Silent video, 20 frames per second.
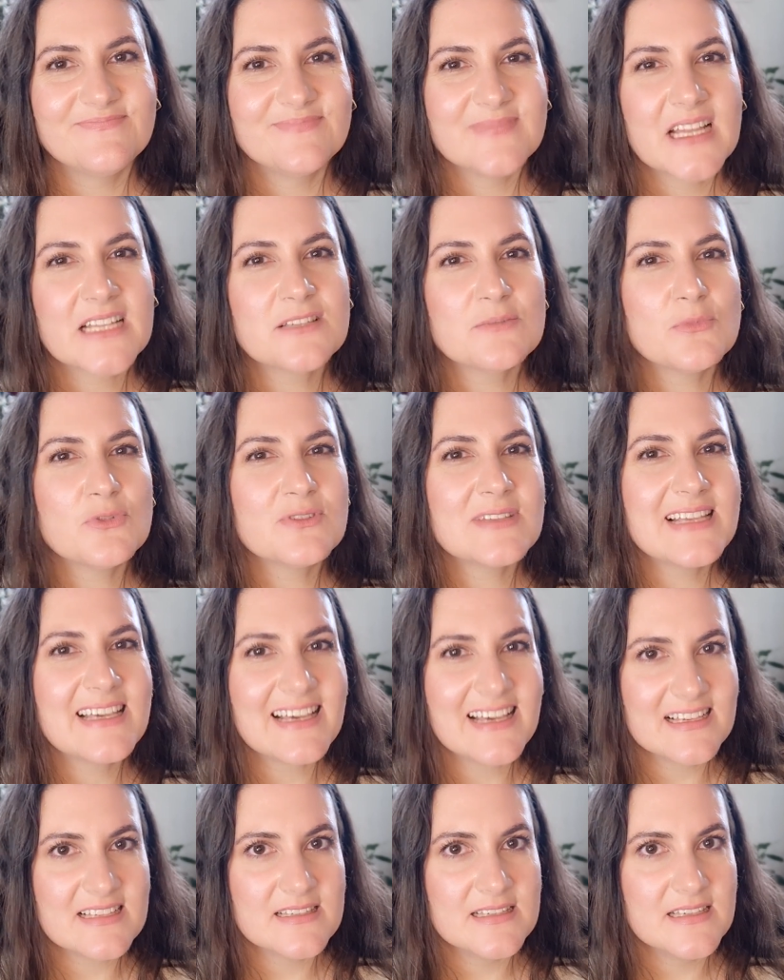It's mostly
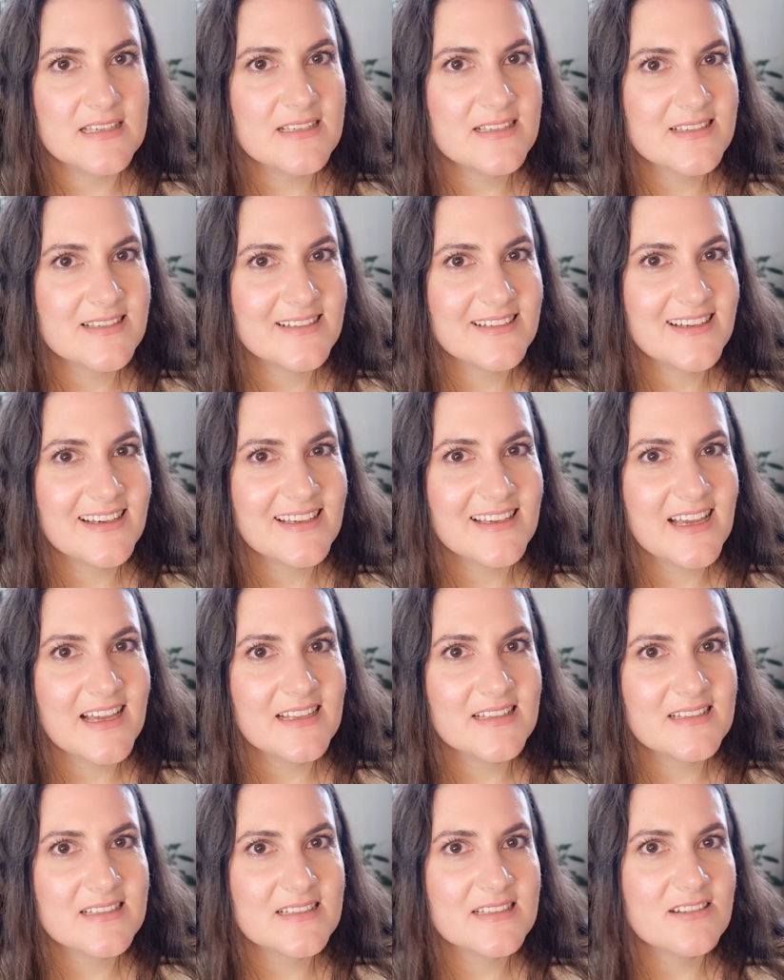cassis that I
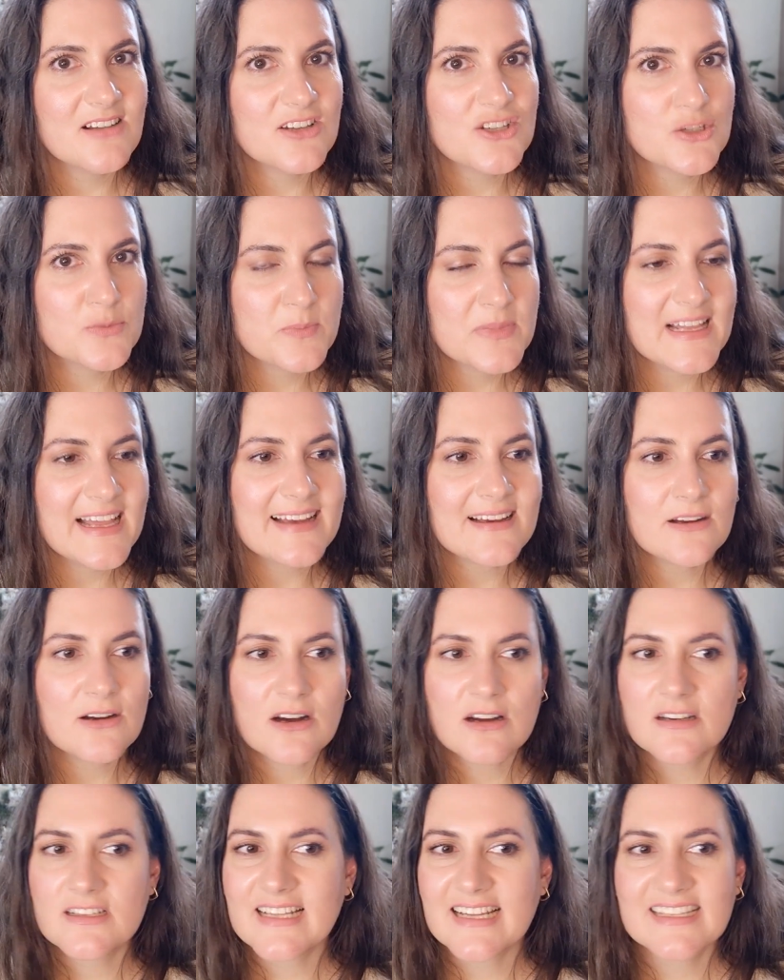get, not
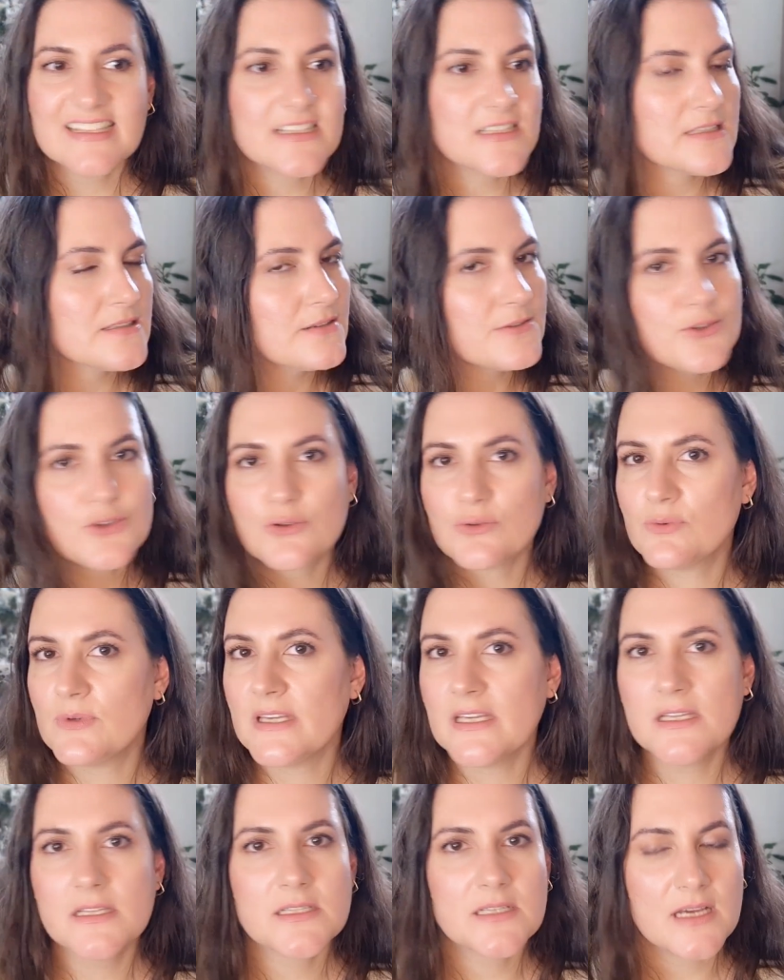blackcurrant, and it's not
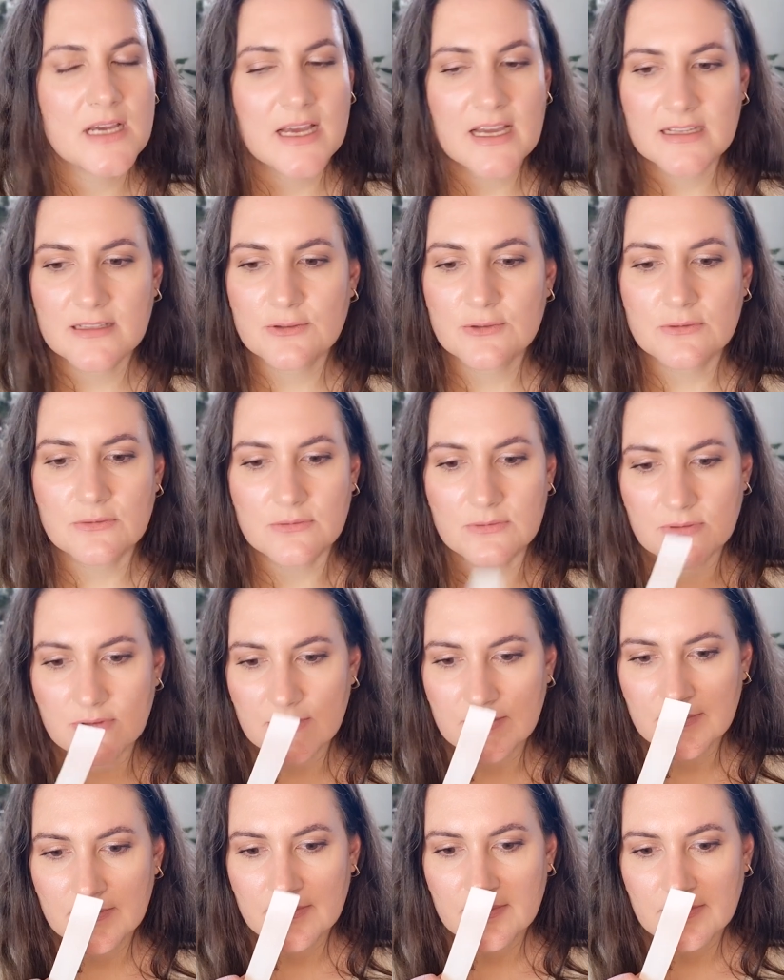sweet at
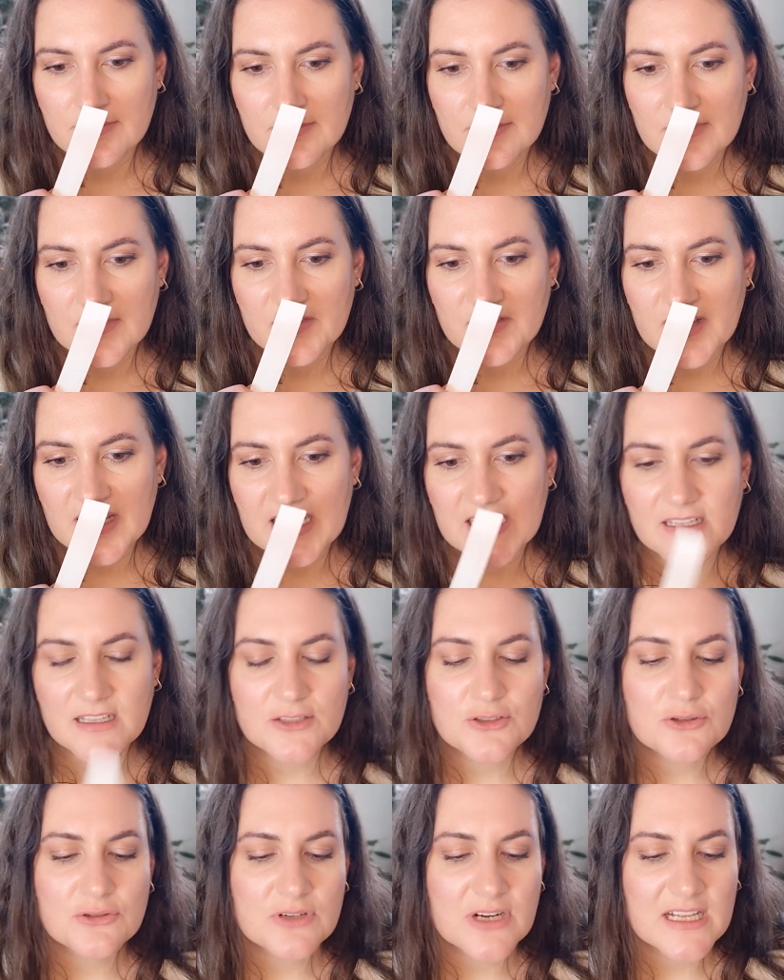all. Very
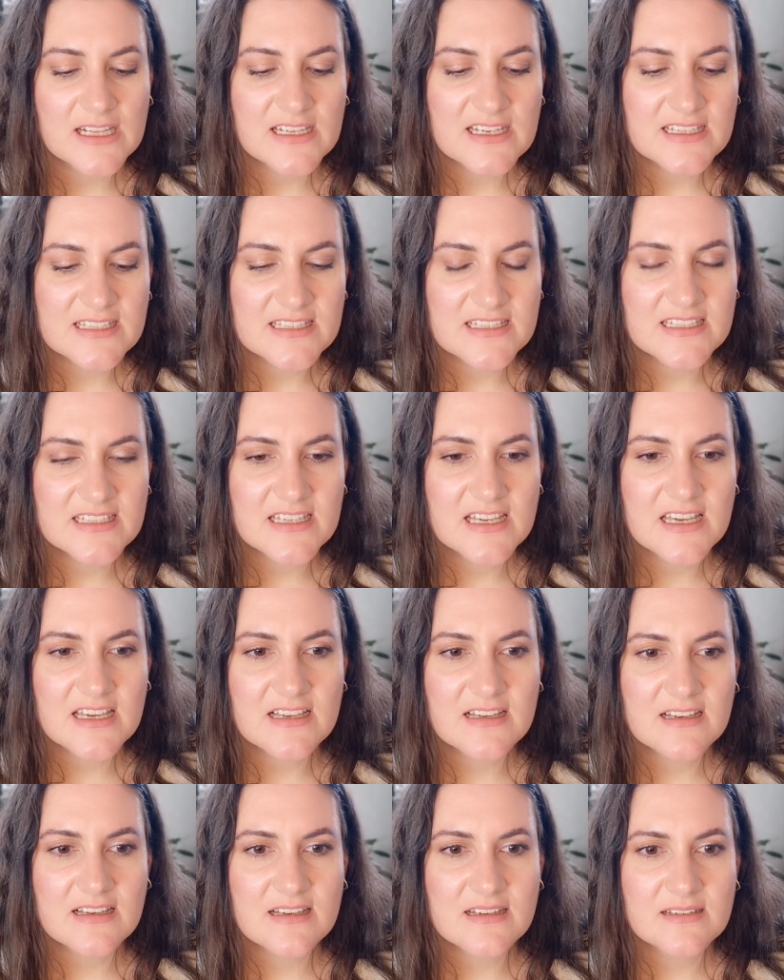
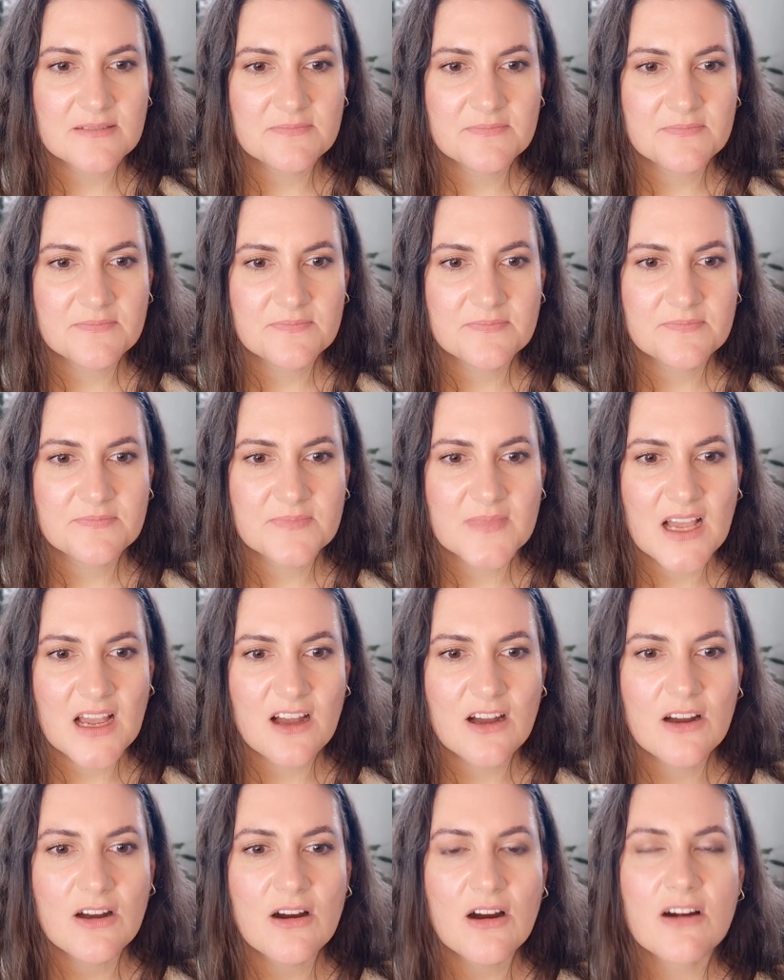naturalistic,
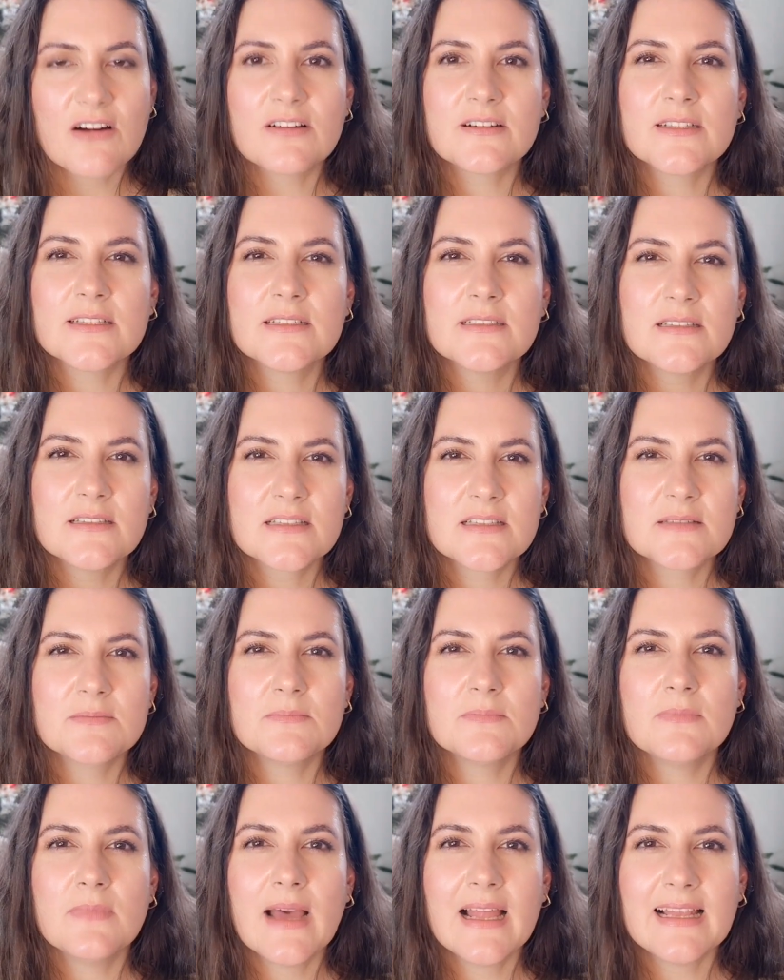
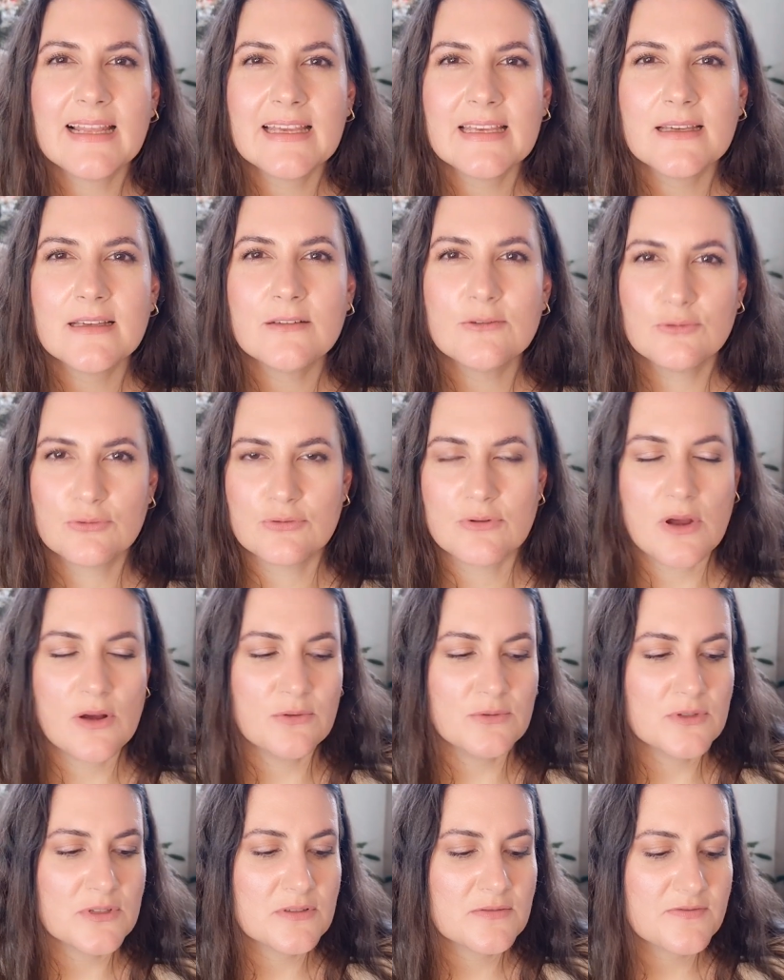garden-smelling
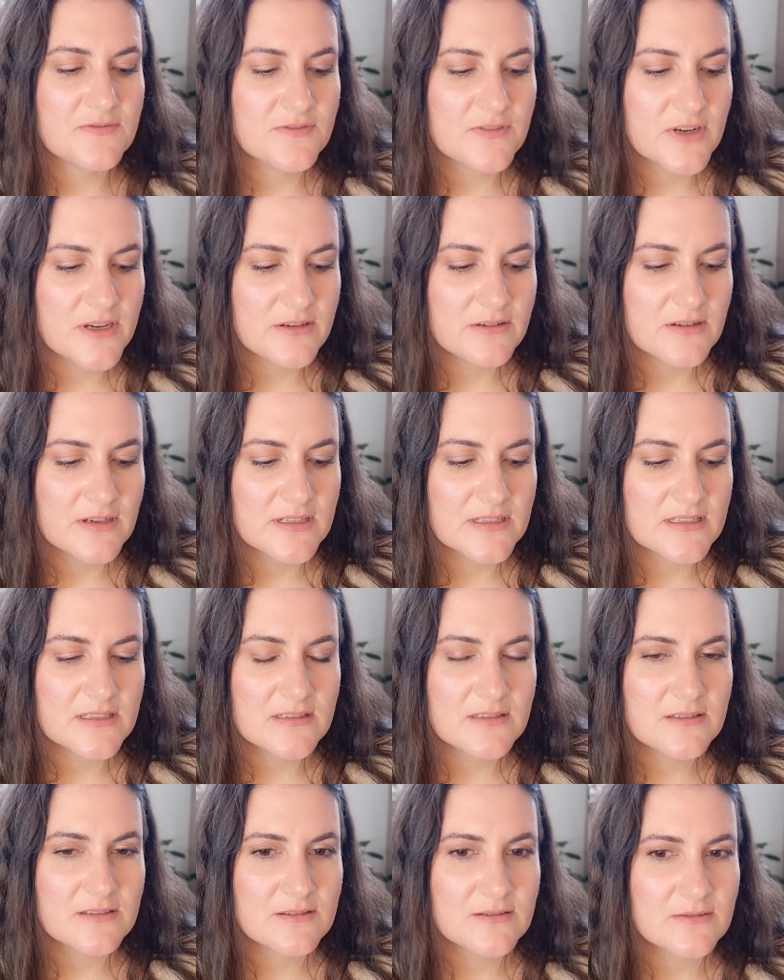rose
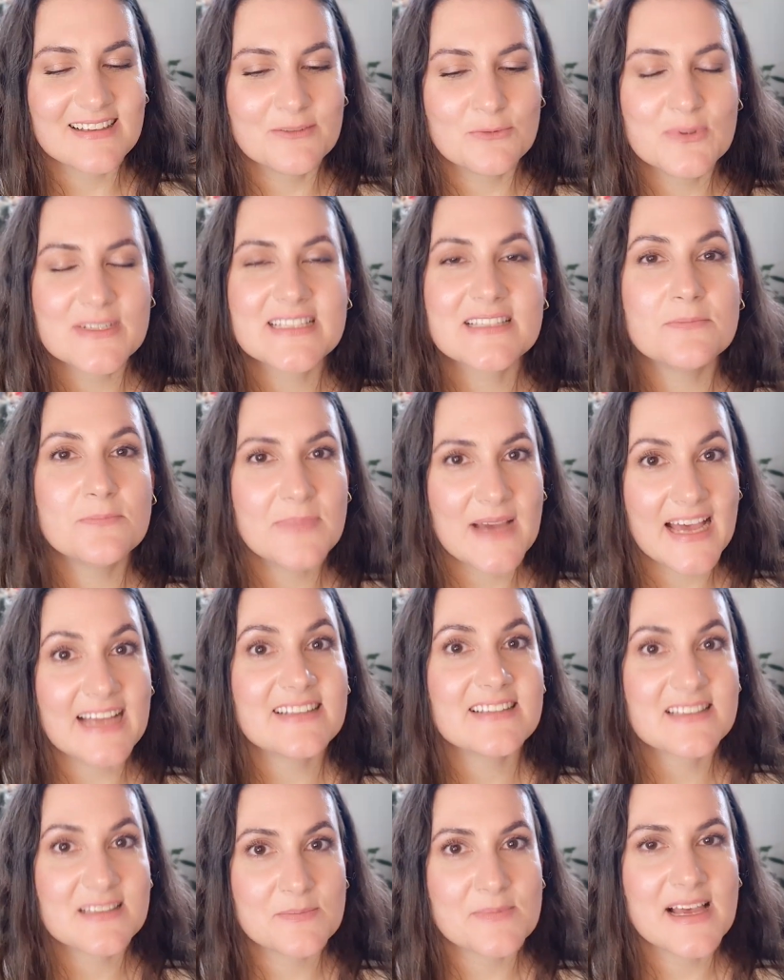fragrance with the
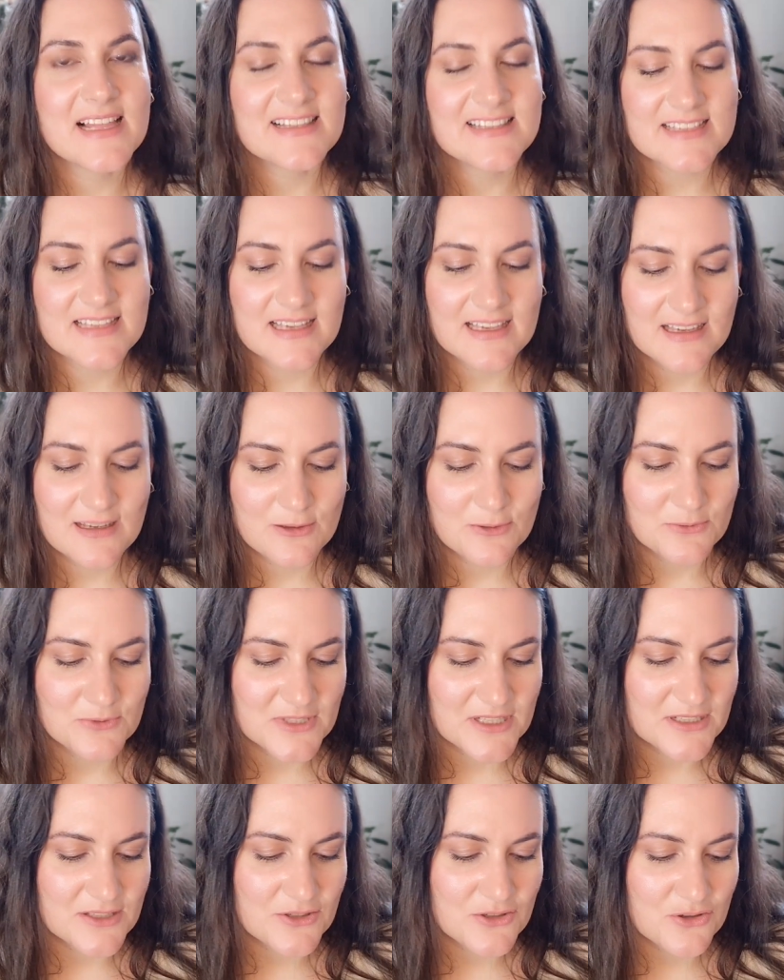bad smells included.